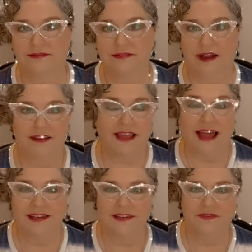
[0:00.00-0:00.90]

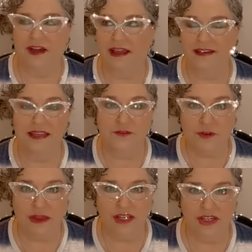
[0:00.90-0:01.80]
online to find
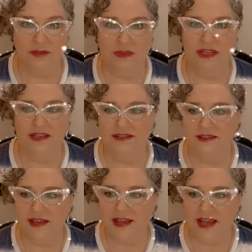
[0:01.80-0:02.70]
information because
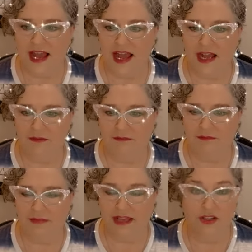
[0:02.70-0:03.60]

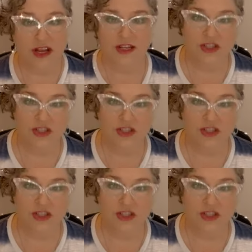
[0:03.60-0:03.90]
I tried to